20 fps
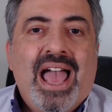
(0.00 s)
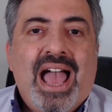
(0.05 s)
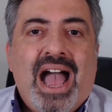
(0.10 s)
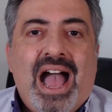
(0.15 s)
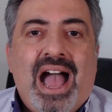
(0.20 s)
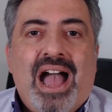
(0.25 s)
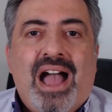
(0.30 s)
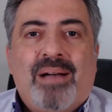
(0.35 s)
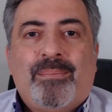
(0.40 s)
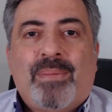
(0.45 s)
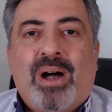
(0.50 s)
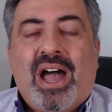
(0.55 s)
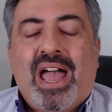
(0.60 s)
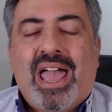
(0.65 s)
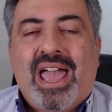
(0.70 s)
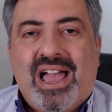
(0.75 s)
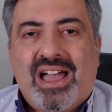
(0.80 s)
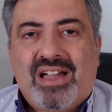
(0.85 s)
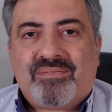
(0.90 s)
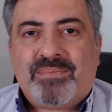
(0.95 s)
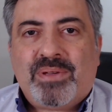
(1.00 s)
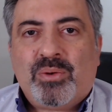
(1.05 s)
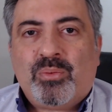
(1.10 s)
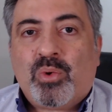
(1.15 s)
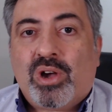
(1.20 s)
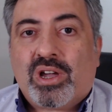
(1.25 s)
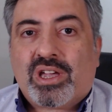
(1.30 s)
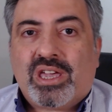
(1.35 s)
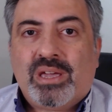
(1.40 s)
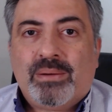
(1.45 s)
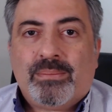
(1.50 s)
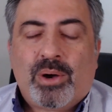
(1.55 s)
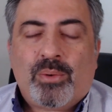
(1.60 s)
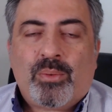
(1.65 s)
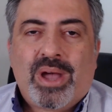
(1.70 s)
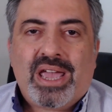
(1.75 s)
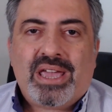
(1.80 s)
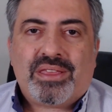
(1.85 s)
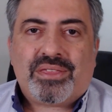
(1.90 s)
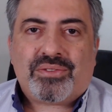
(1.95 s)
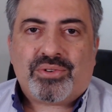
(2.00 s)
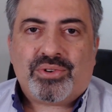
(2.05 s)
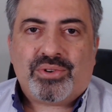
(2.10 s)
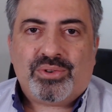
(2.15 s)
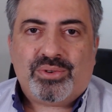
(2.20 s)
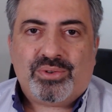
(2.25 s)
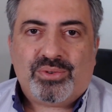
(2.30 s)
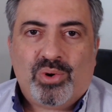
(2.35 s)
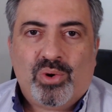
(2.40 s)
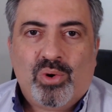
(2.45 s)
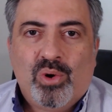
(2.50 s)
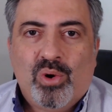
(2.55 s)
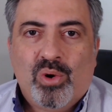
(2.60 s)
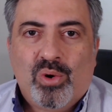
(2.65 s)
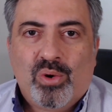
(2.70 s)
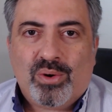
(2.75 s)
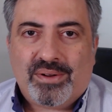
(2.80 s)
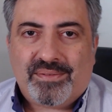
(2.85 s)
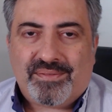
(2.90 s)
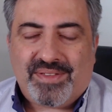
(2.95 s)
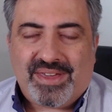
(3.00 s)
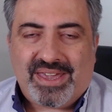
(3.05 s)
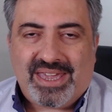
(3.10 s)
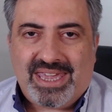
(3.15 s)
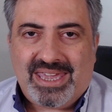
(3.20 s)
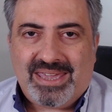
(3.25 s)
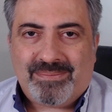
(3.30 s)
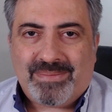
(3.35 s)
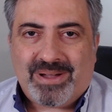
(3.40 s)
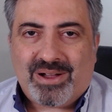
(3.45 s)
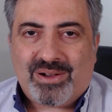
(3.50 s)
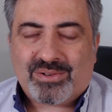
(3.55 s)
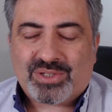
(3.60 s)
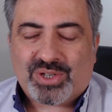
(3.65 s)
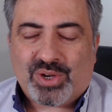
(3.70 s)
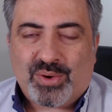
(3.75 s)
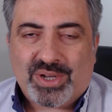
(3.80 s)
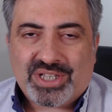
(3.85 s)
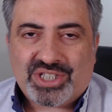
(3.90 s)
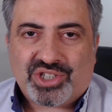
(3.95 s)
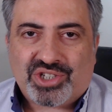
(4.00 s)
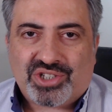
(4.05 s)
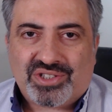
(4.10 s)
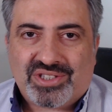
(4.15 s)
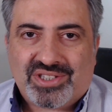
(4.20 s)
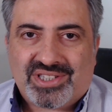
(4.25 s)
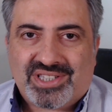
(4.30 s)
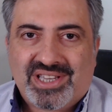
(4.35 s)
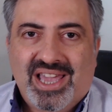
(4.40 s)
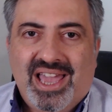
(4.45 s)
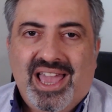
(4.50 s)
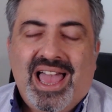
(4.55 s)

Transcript: Um, I have been working my way through all of the emails, questions,